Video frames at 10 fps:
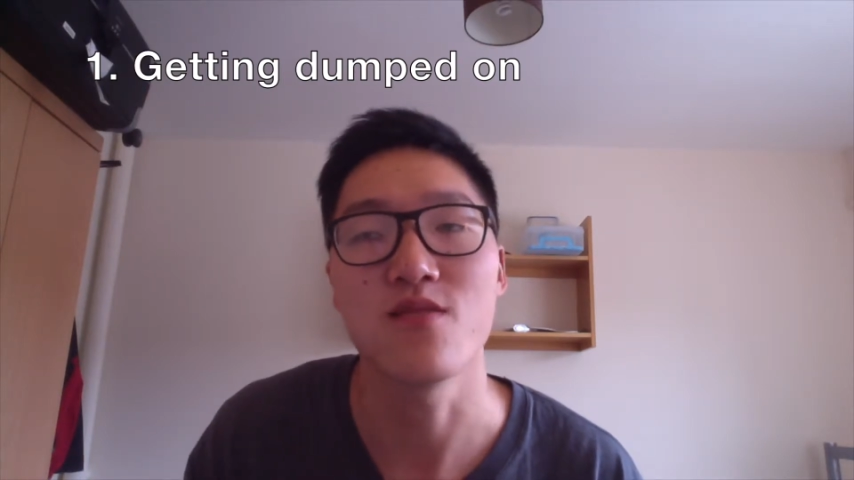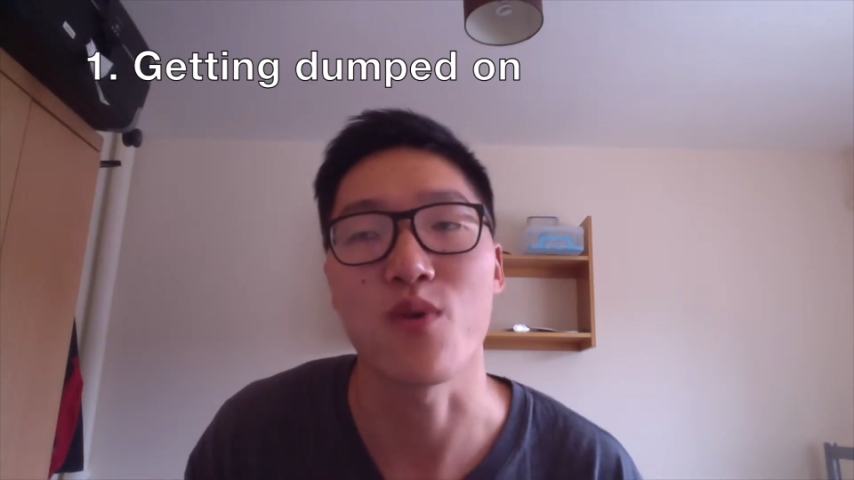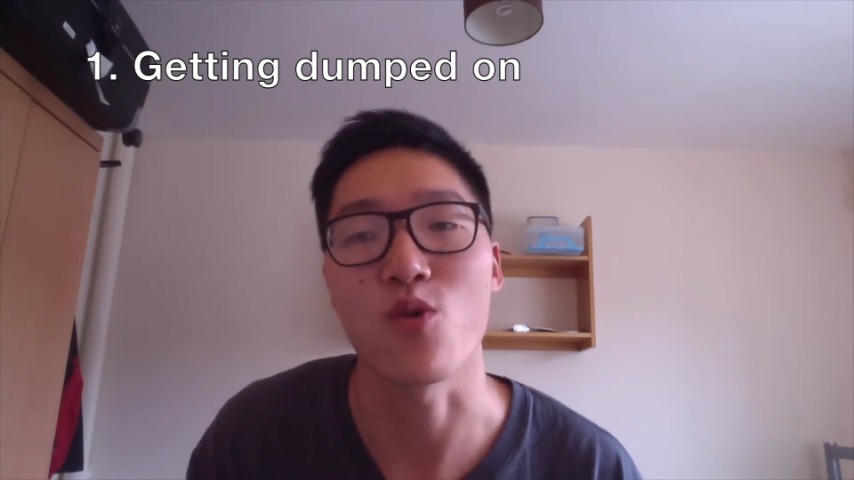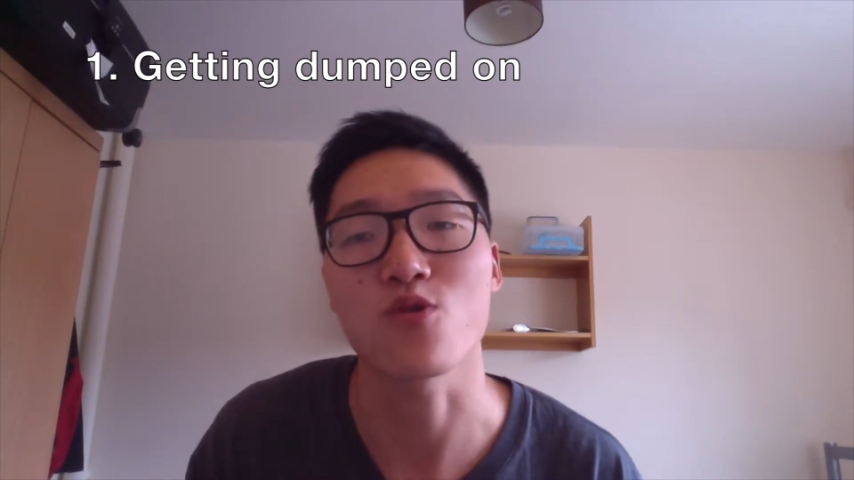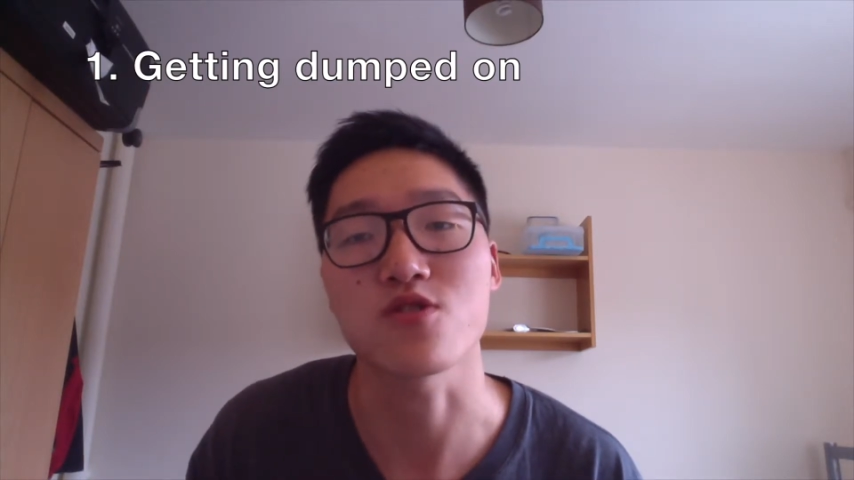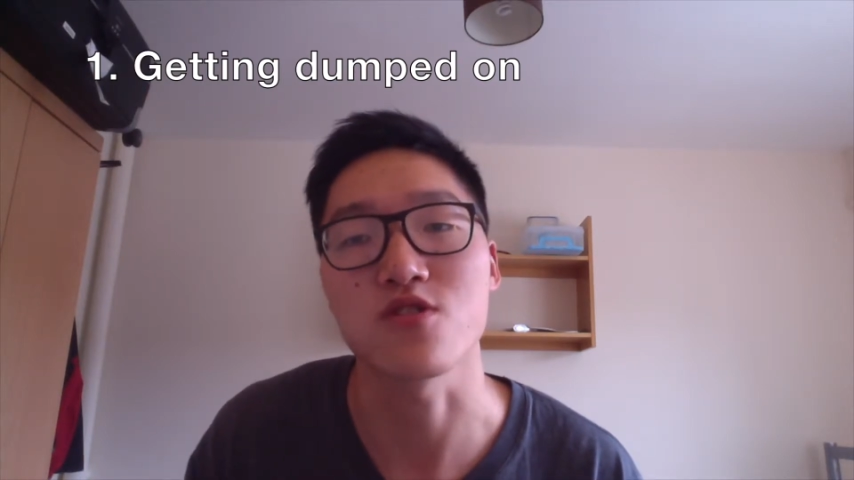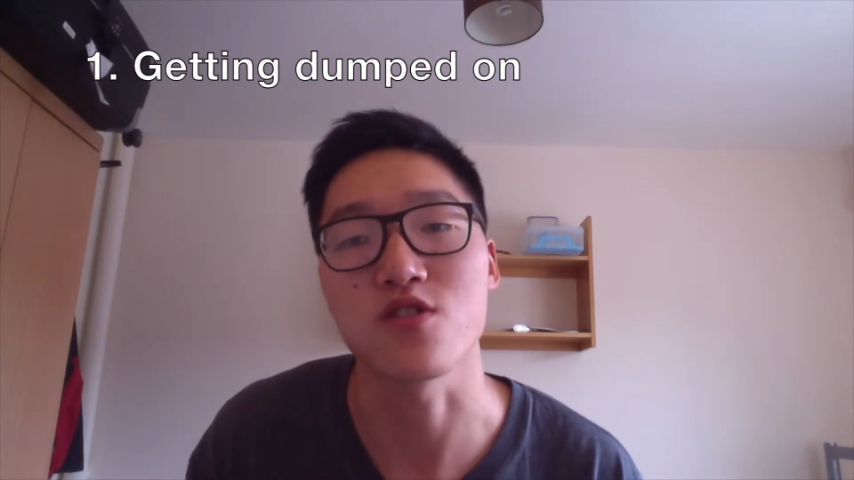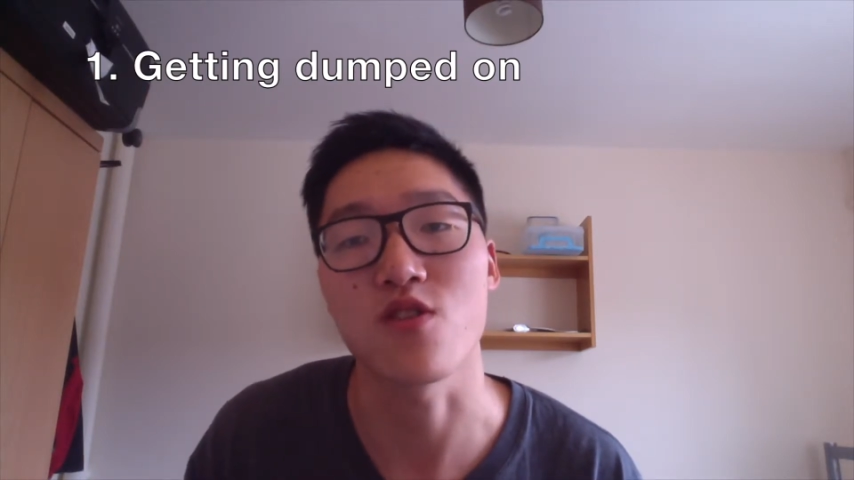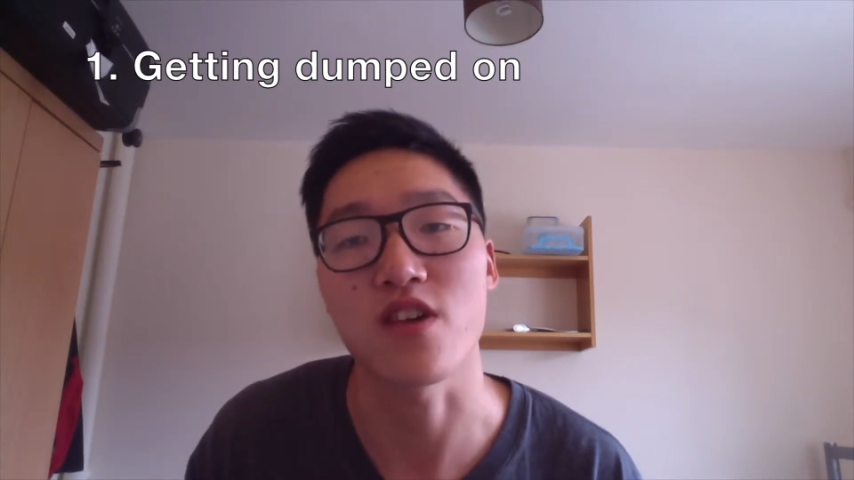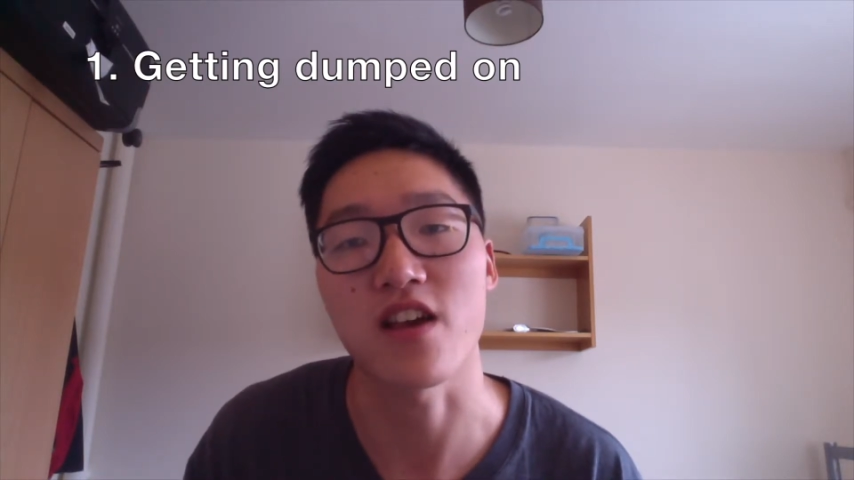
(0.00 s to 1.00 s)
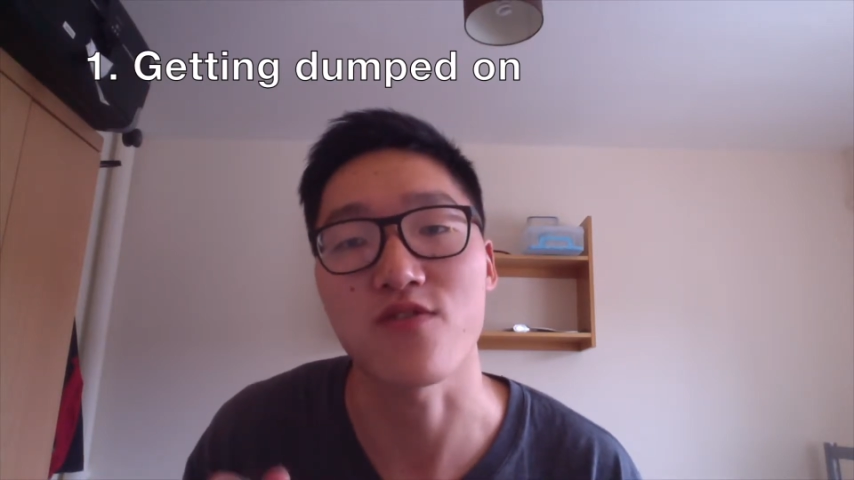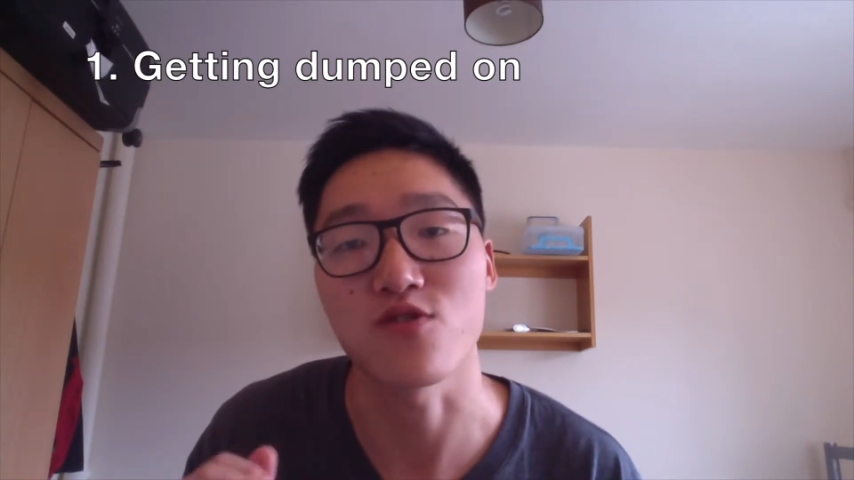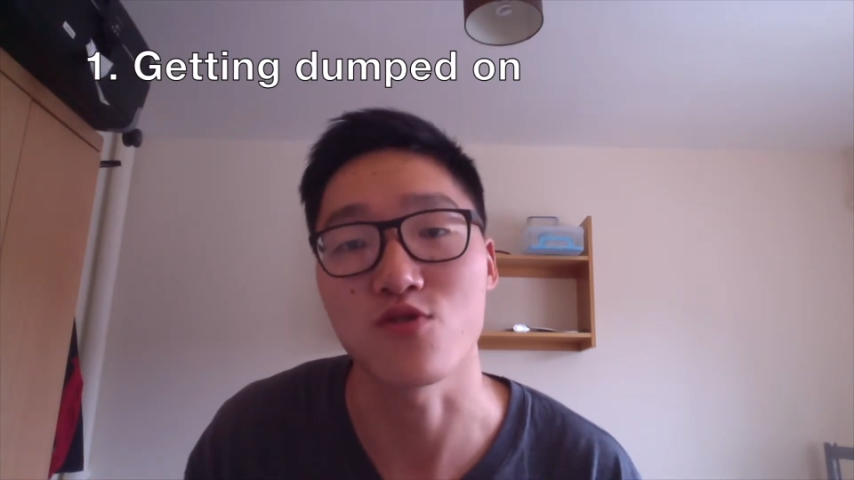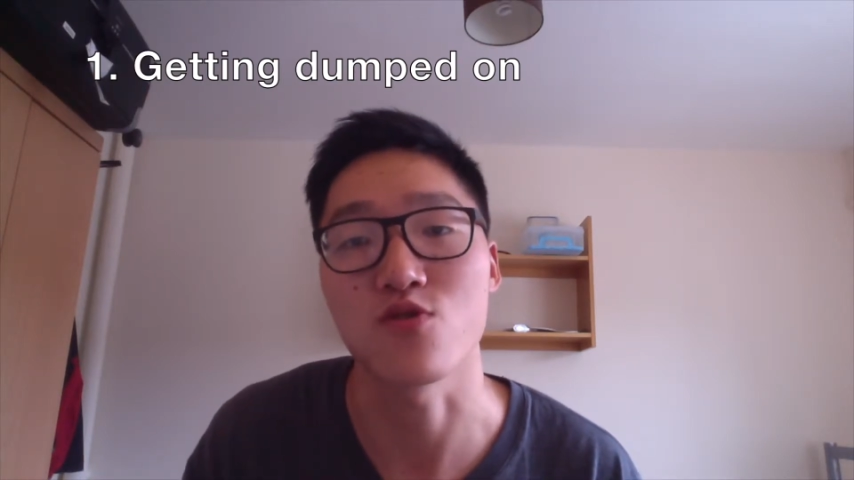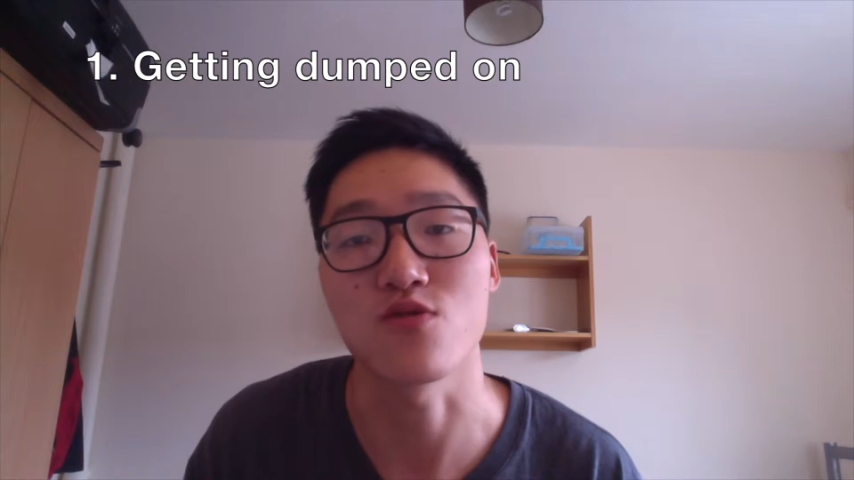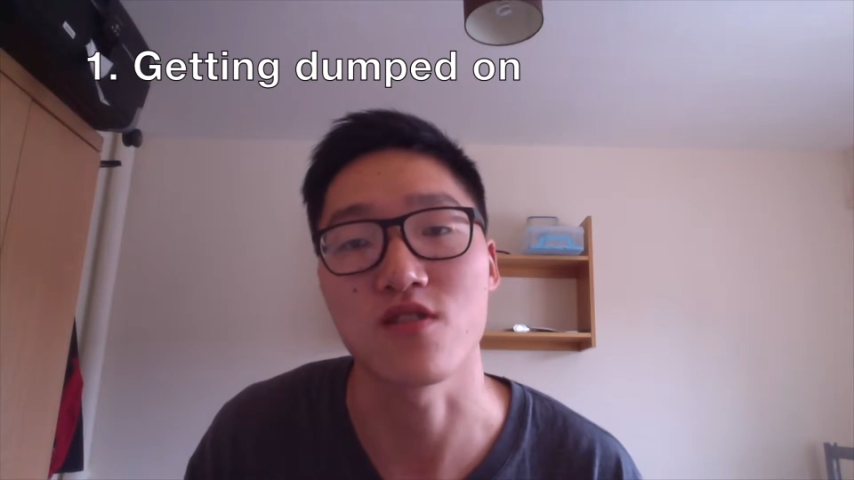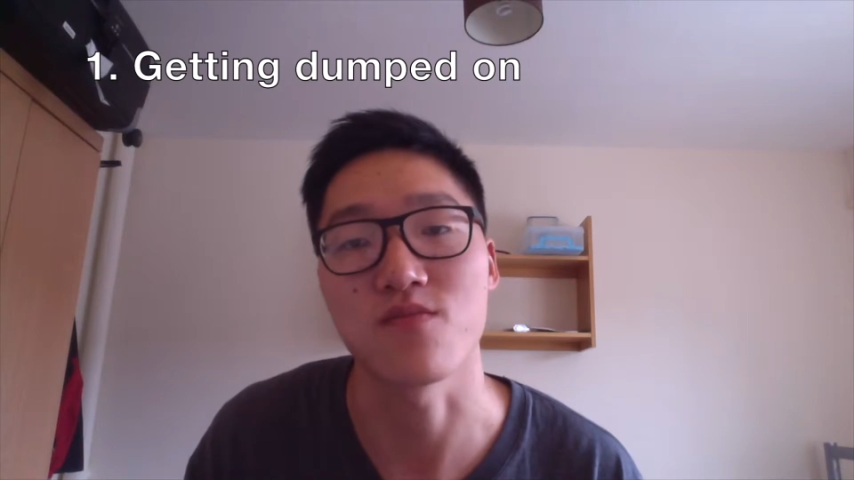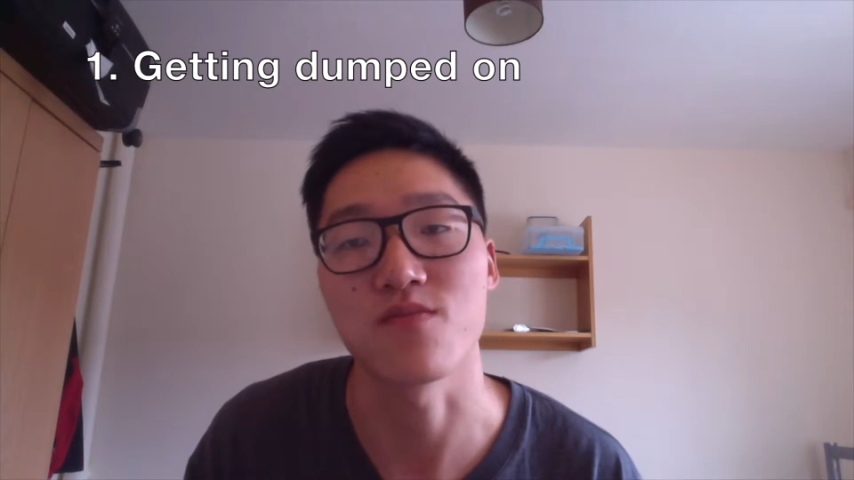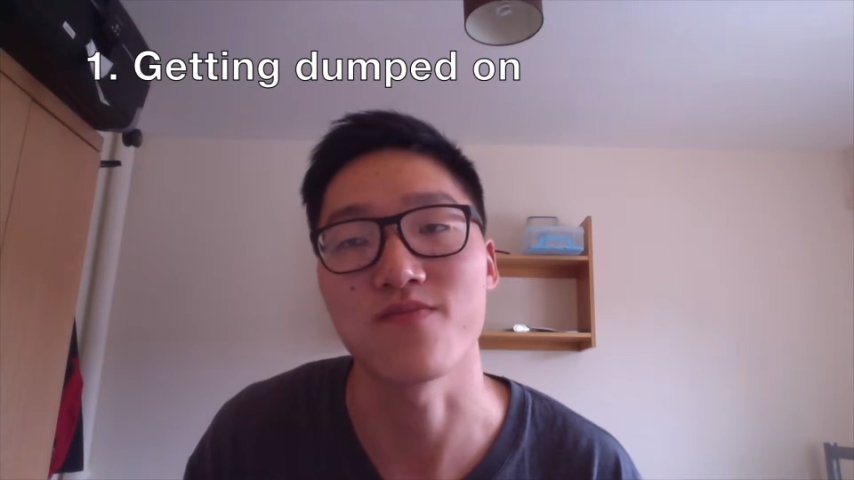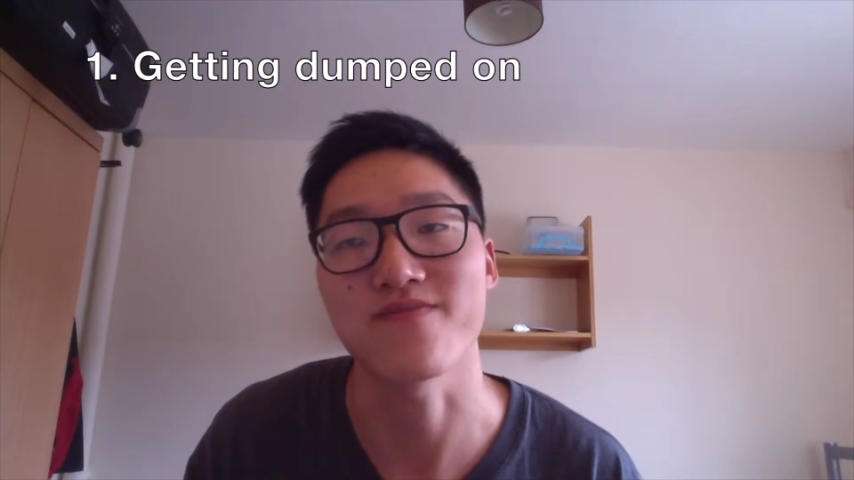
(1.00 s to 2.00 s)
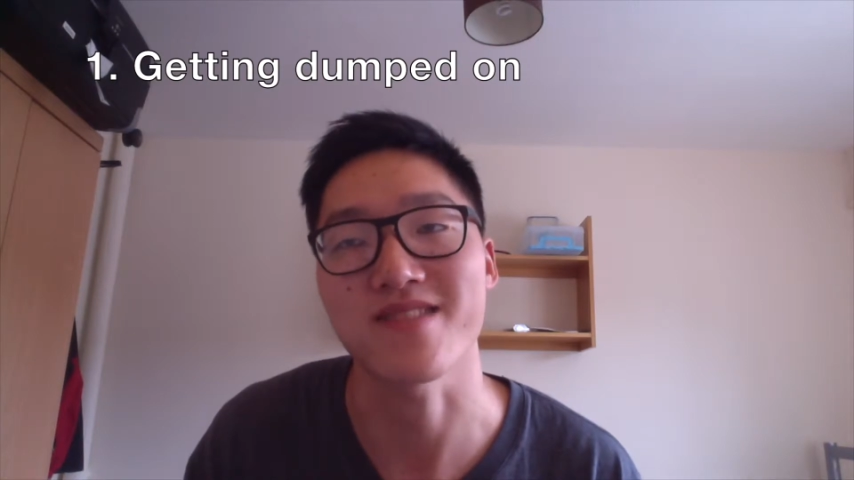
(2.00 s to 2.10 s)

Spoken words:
but also you know that if you do them,